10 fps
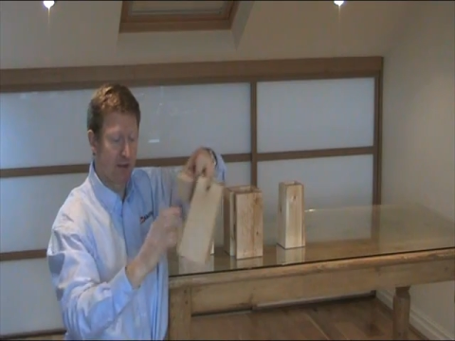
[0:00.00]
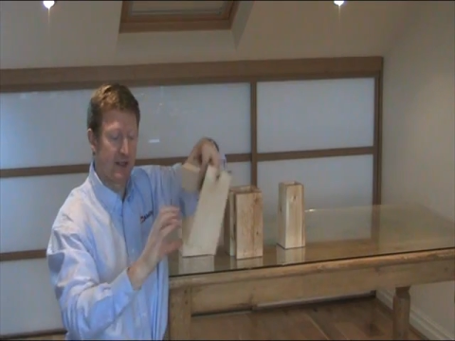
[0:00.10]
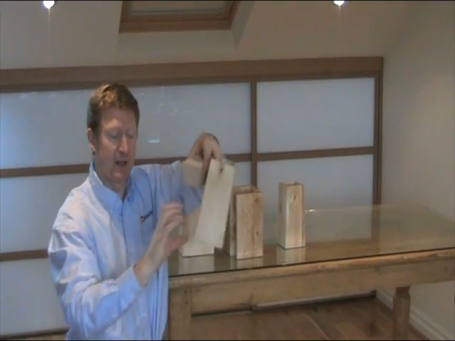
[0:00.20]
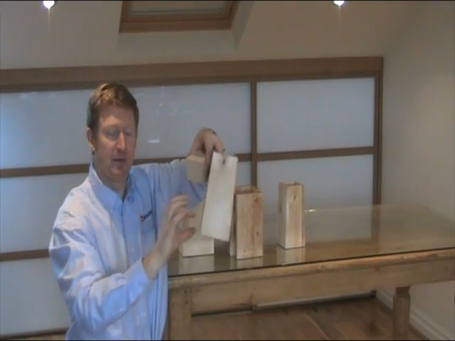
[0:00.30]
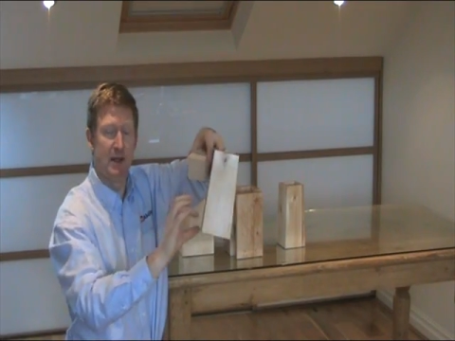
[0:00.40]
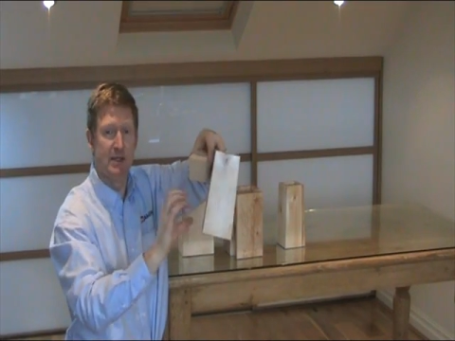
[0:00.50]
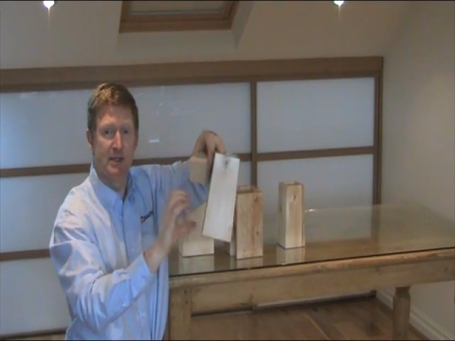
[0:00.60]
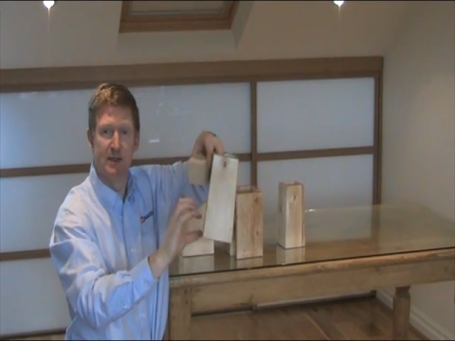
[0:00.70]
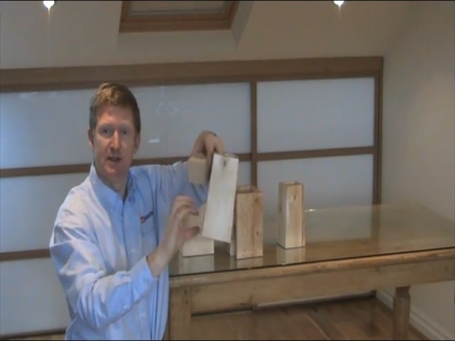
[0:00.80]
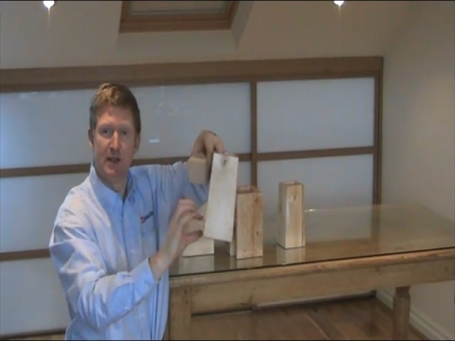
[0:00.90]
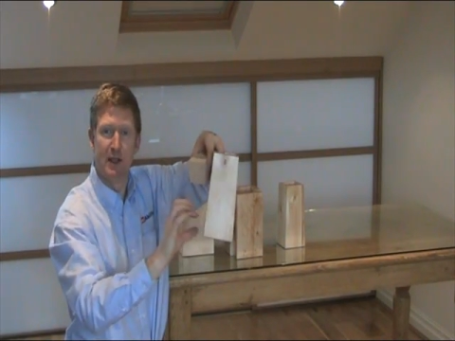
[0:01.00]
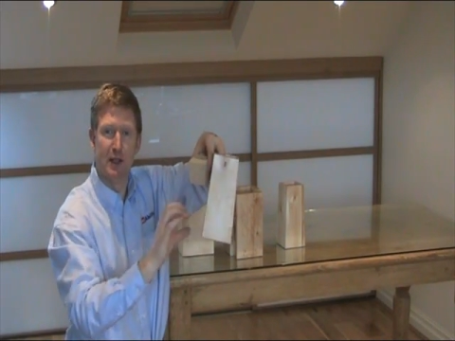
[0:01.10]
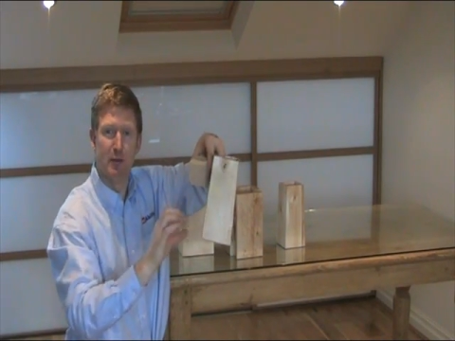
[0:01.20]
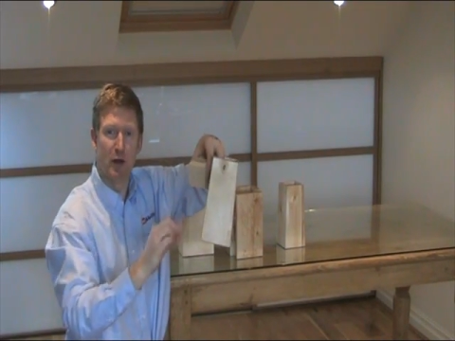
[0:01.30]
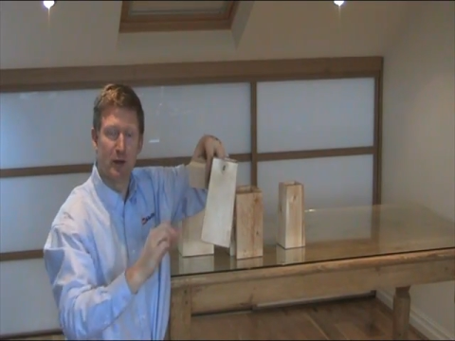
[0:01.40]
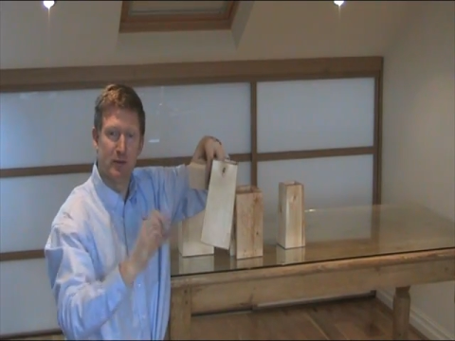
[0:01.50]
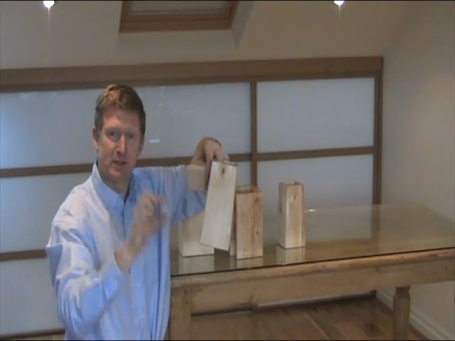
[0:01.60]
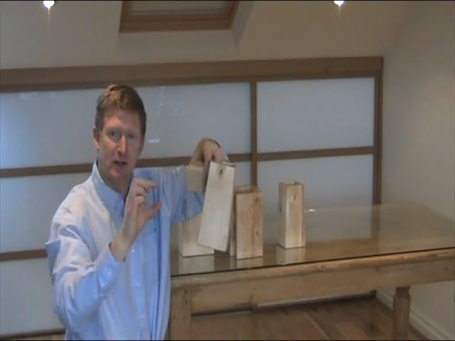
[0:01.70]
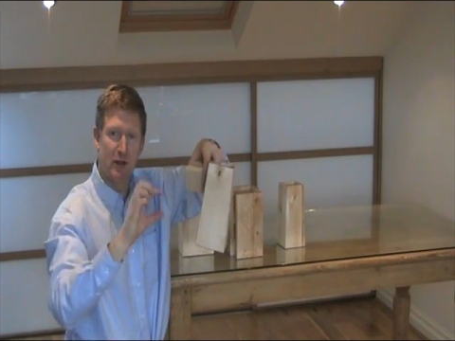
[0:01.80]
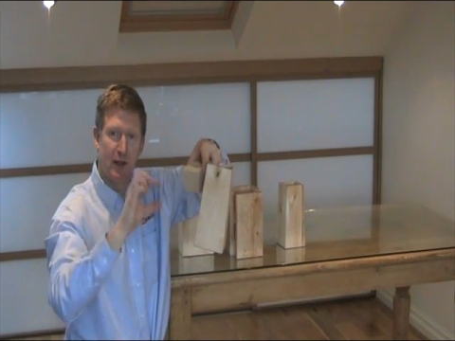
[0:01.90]
obviously a piece in the
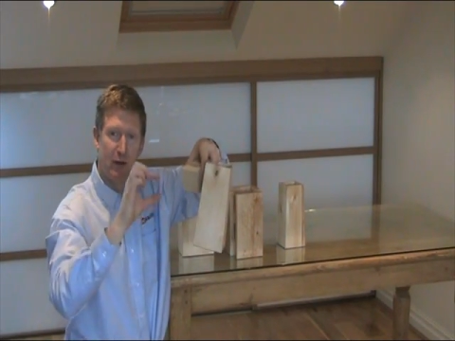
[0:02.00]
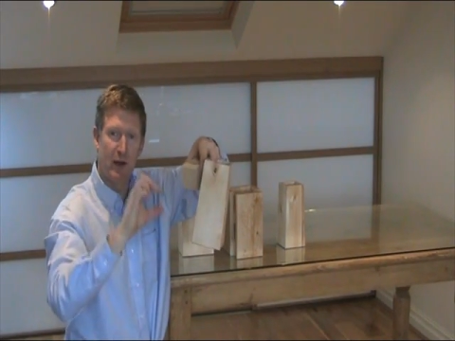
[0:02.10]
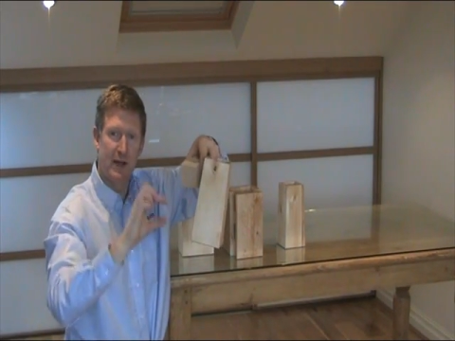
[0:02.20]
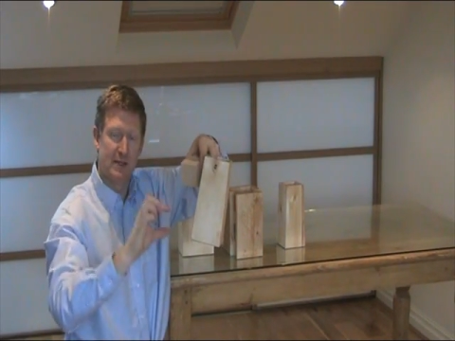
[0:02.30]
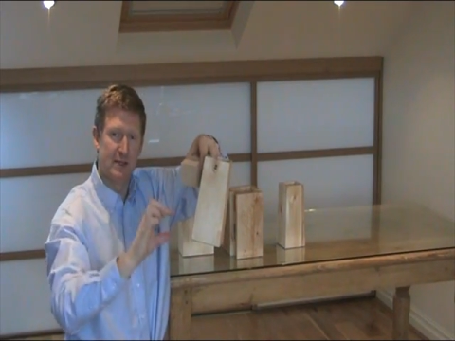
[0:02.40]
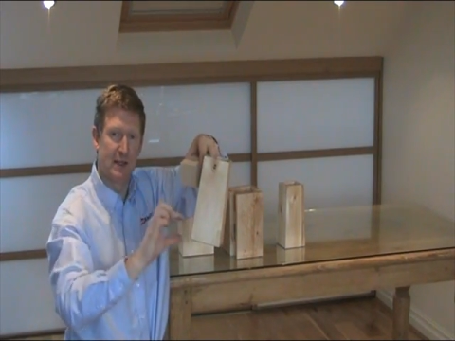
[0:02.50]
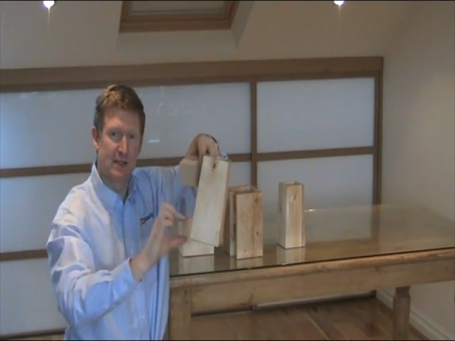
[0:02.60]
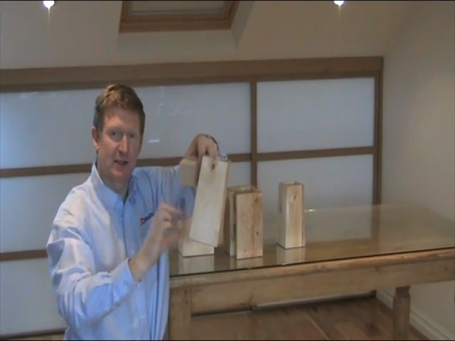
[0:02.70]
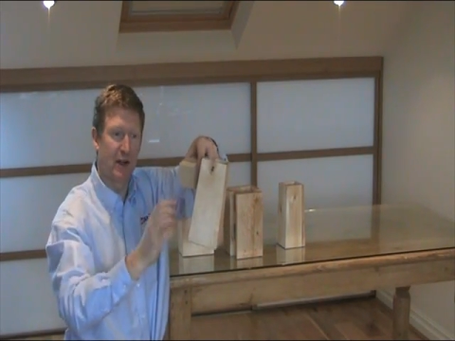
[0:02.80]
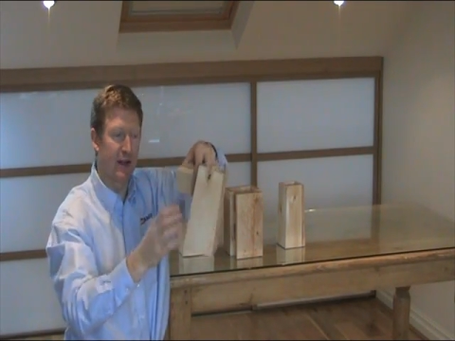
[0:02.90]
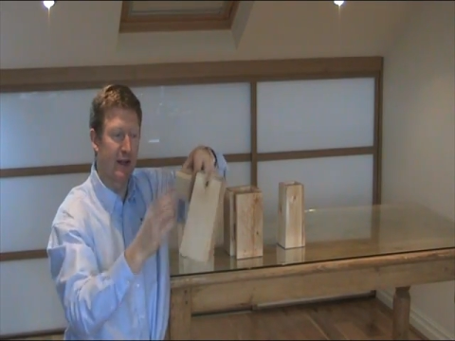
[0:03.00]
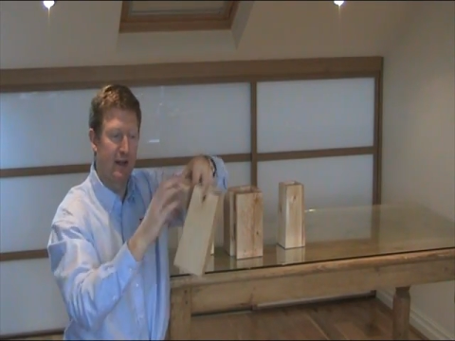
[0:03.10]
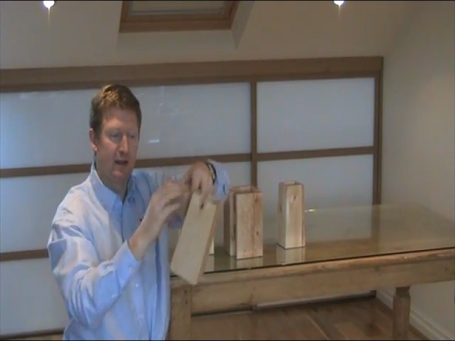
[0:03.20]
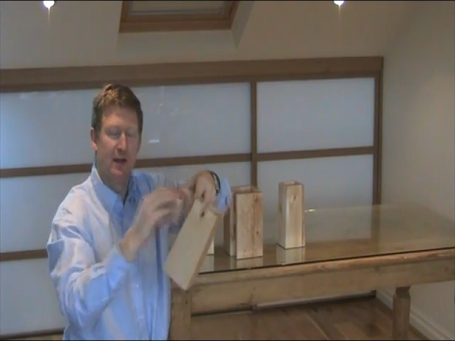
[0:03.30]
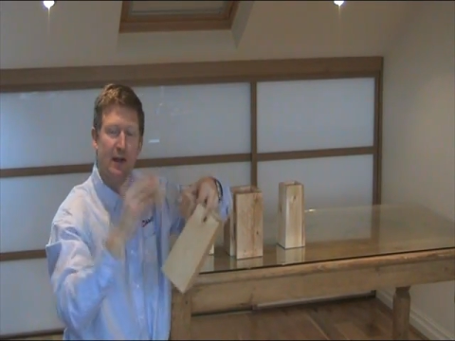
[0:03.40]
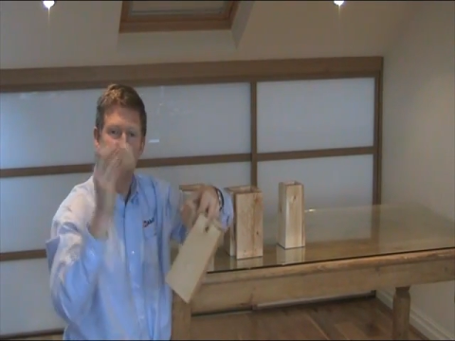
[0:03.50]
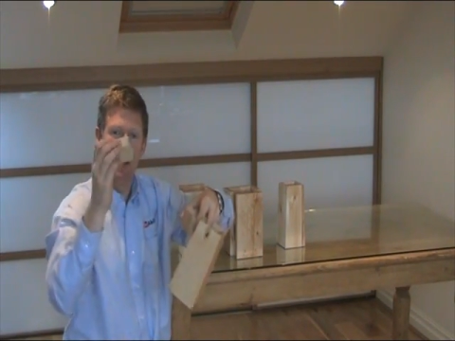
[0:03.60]
bottom, so that raises it slightly,